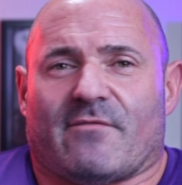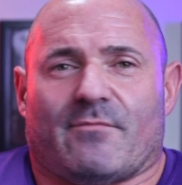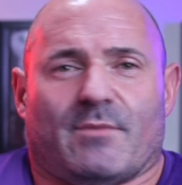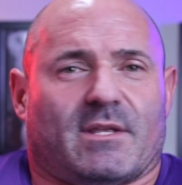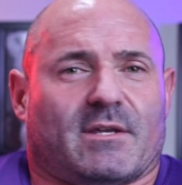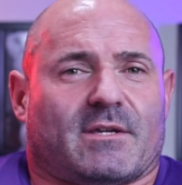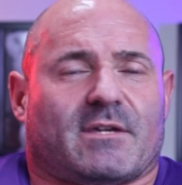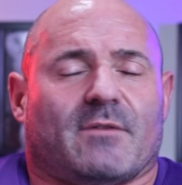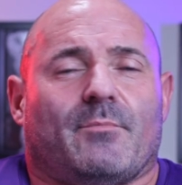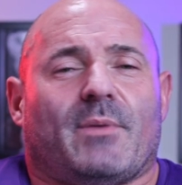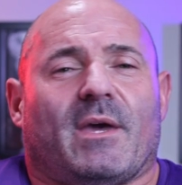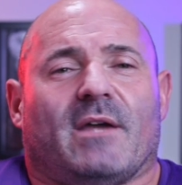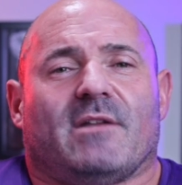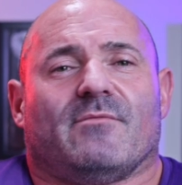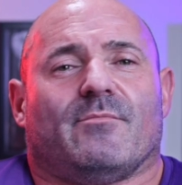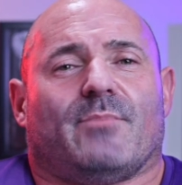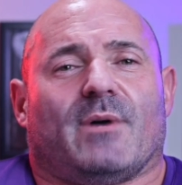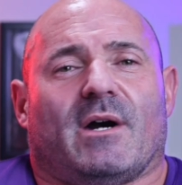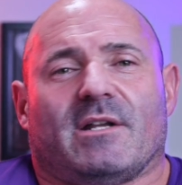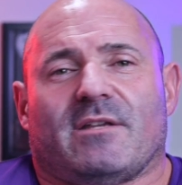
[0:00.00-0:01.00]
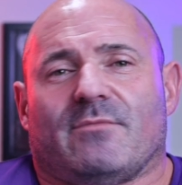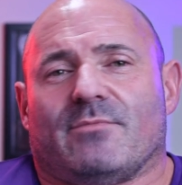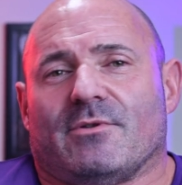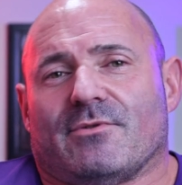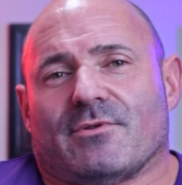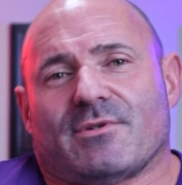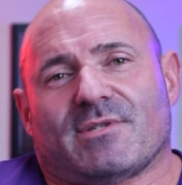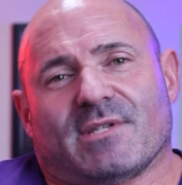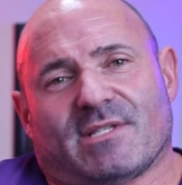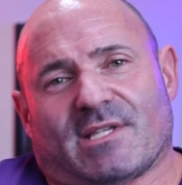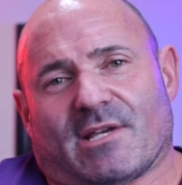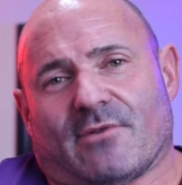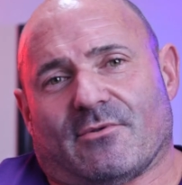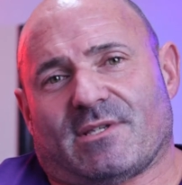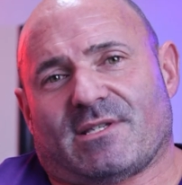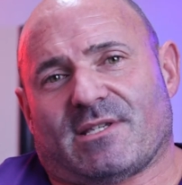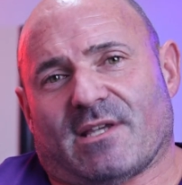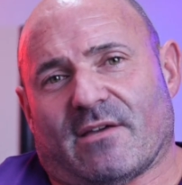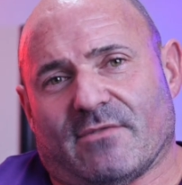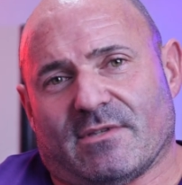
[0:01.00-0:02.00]
I've been a competitive bodybuilder since I
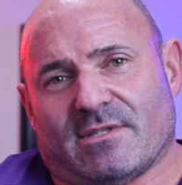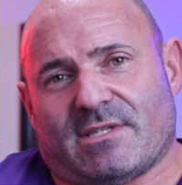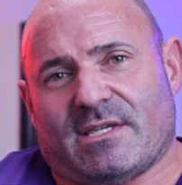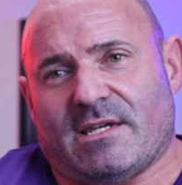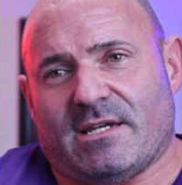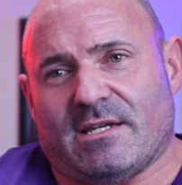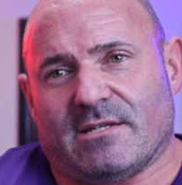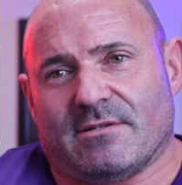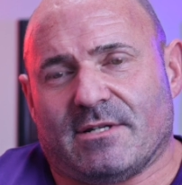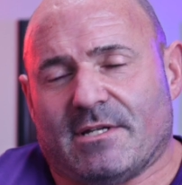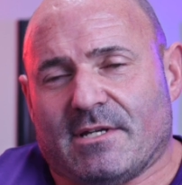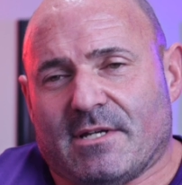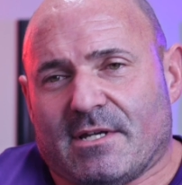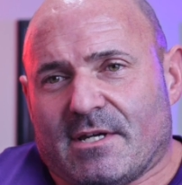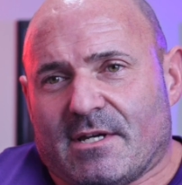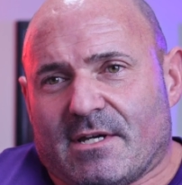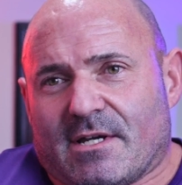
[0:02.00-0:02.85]
was 17.